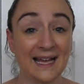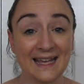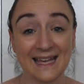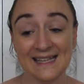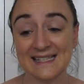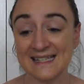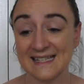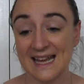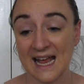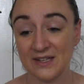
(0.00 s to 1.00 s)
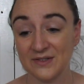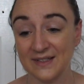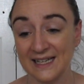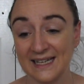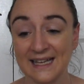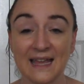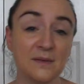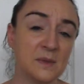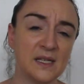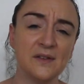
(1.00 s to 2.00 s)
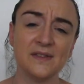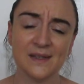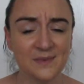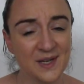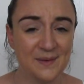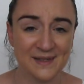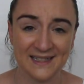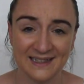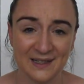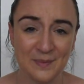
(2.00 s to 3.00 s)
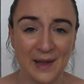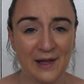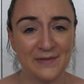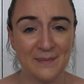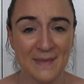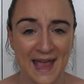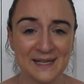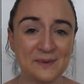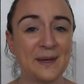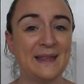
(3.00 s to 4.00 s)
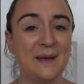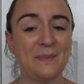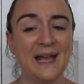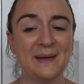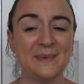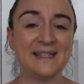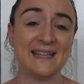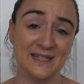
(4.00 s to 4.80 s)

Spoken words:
Kittens naturally get themselves sometimes in a little bit of a mess when they're babies.